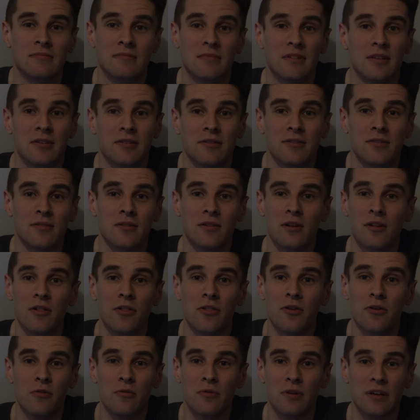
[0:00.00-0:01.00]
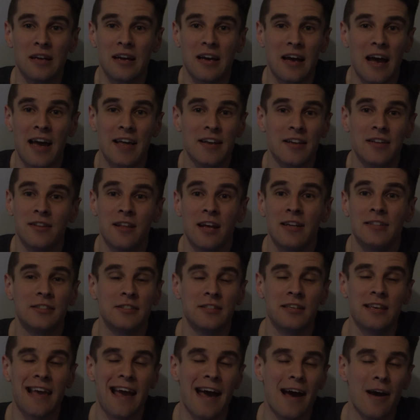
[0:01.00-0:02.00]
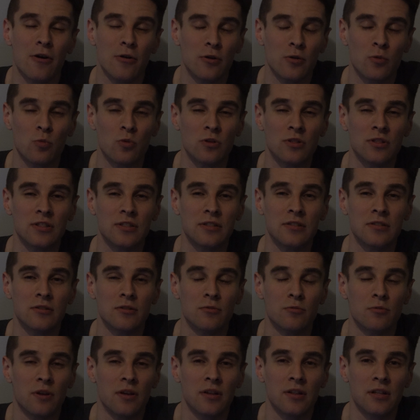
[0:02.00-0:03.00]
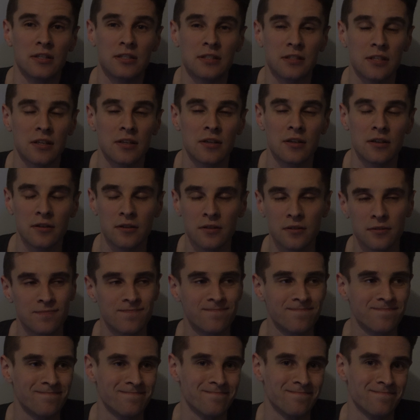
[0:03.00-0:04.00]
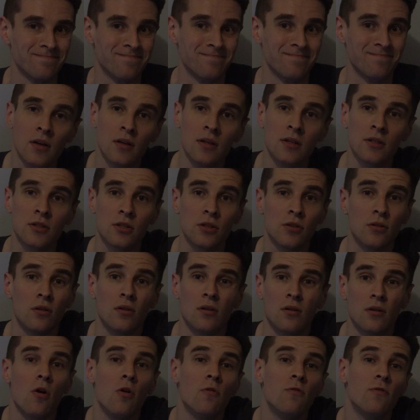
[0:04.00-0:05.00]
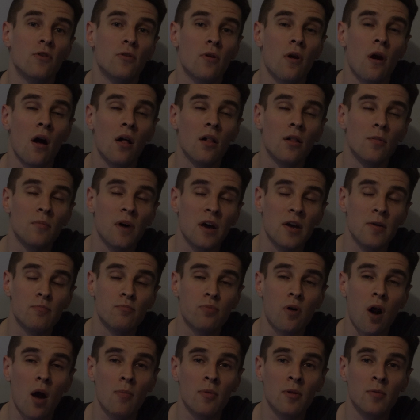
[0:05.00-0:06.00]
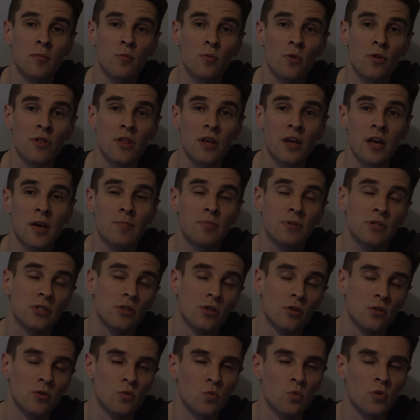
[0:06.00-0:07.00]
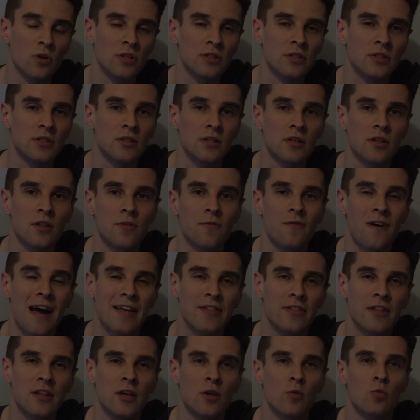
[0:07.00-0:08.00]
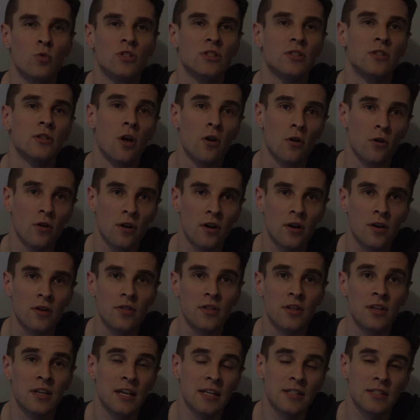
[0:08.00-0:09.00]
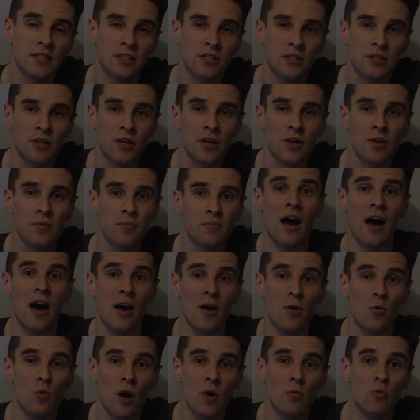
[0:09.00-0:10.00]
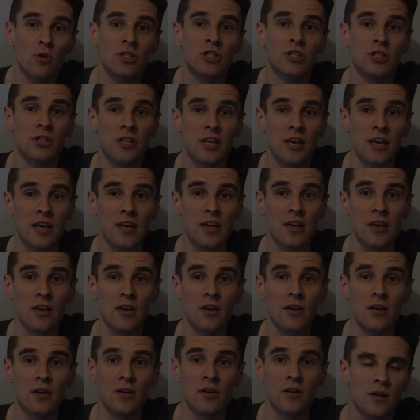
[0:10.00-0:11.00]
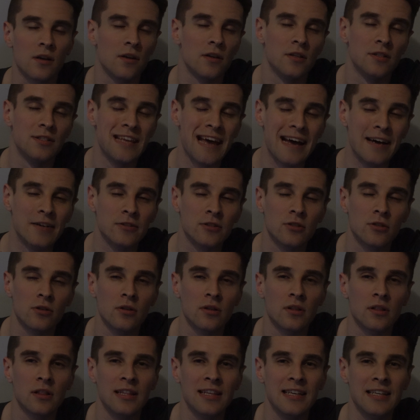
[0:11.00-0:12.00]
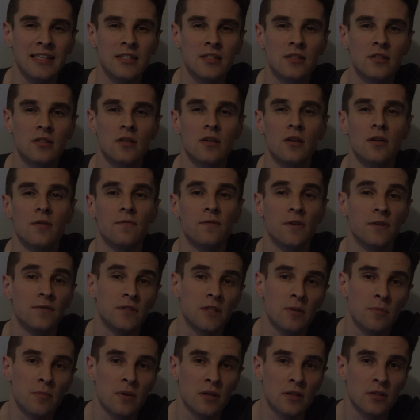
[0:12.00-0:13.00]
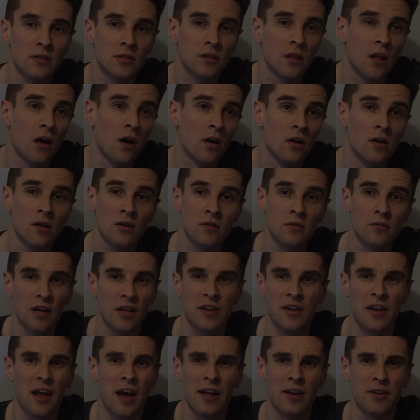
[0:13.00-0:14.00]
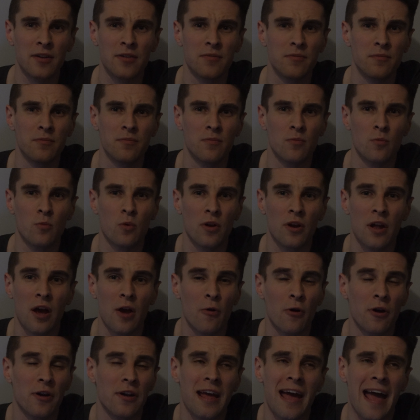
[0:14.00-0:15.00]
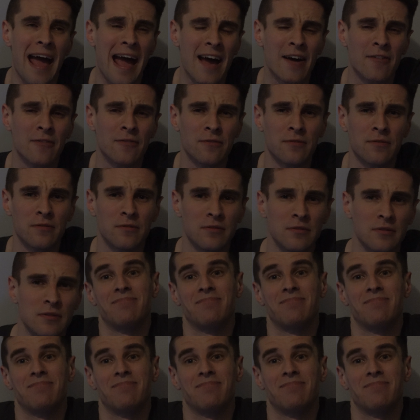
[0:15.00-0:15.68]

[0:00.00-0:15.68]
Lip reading: And although I did not see how it was realistic. So overall, my problem with the episode was the fact that it was longer than necessary. I wish they cut it down to at least 50 minutes long and not 1 hour and a half.